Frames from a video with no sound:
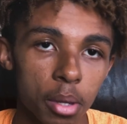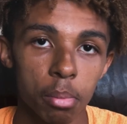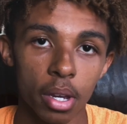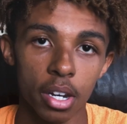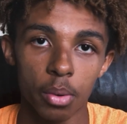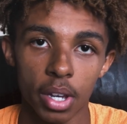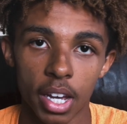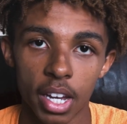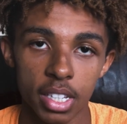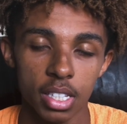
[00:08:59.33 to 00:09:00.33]
But anyway,
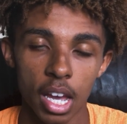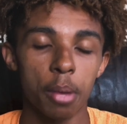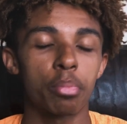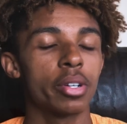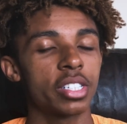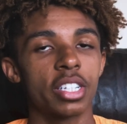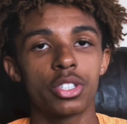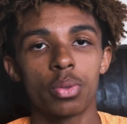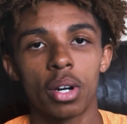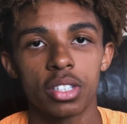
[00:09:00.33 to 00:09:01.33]
guys, I
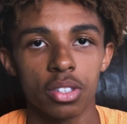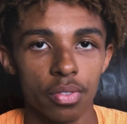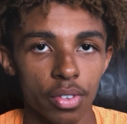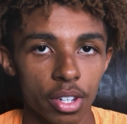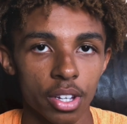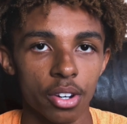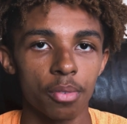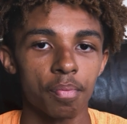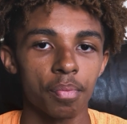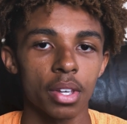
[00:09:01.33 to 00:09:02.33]
appreciate you watching the video,
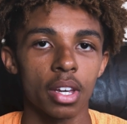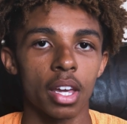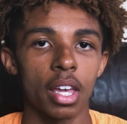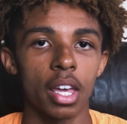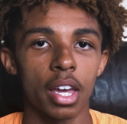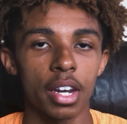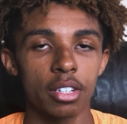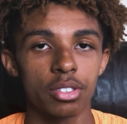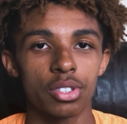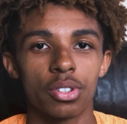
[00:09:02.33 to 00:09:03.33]
and
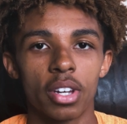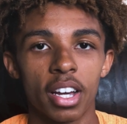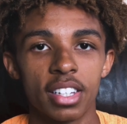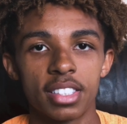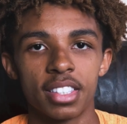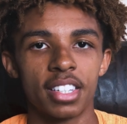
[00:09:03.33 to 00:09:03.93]
I'll see you guys in